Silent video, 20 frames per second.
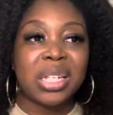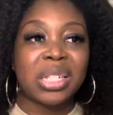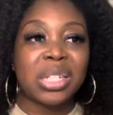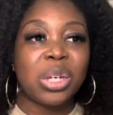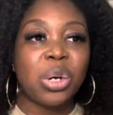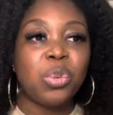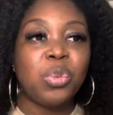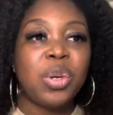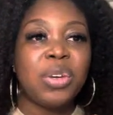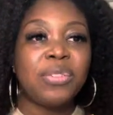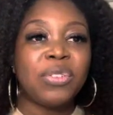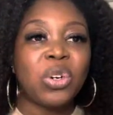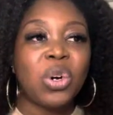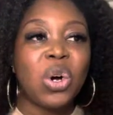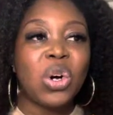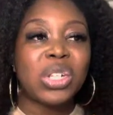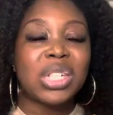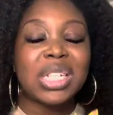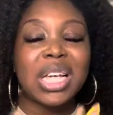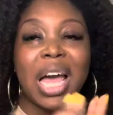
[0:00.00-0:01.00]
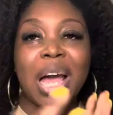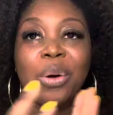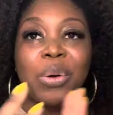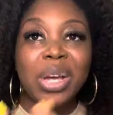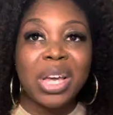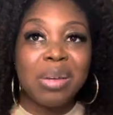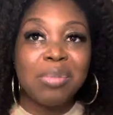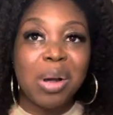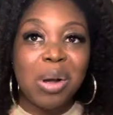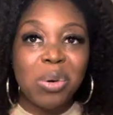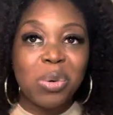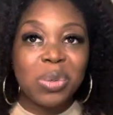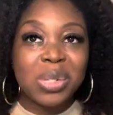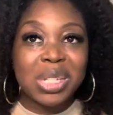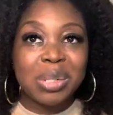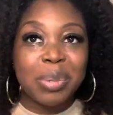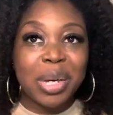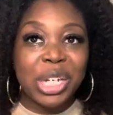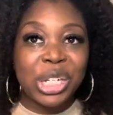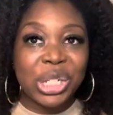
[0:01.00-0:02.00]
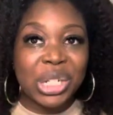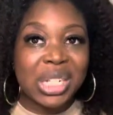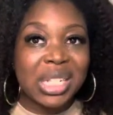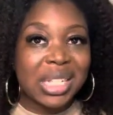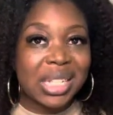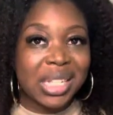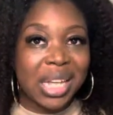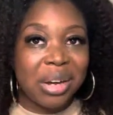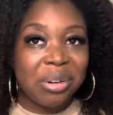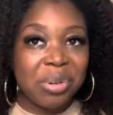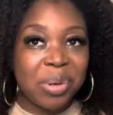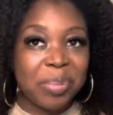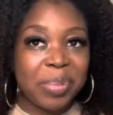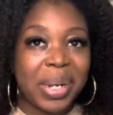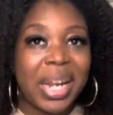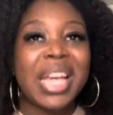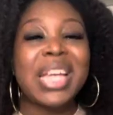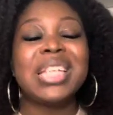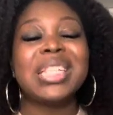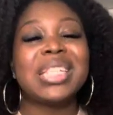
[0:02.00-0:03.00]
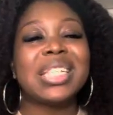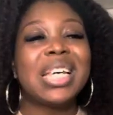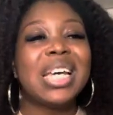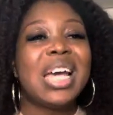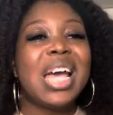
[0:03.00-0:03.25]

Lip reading: So we've got our email automations that are in place,